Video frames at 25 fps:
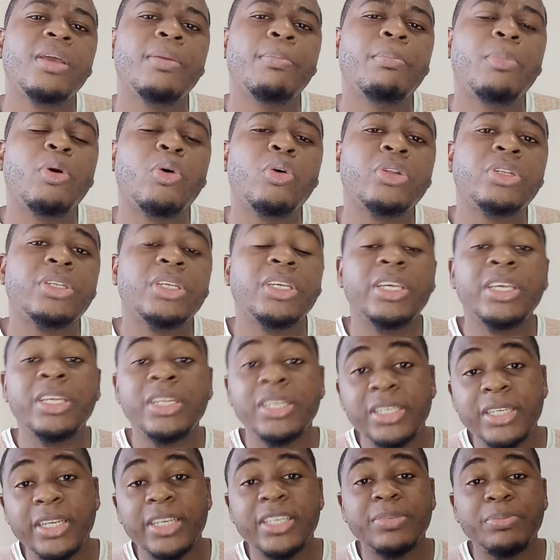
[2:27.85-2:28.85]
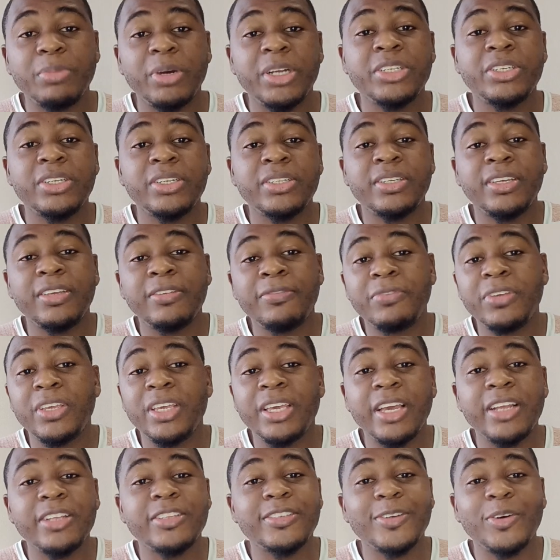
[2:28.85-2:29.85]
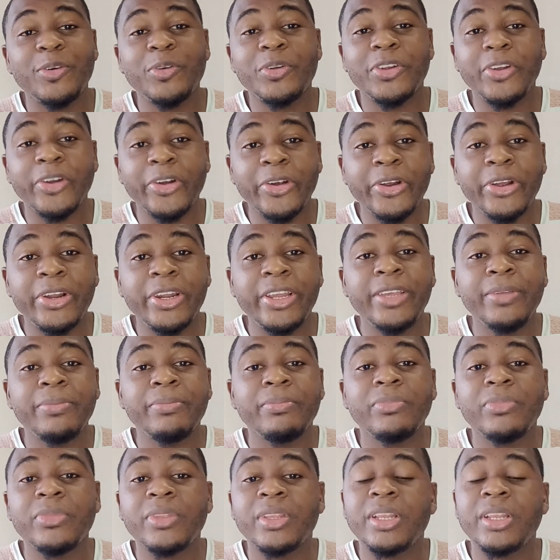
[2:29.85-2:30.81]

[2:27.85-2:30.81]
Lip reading: But in test matches, if he gets out early,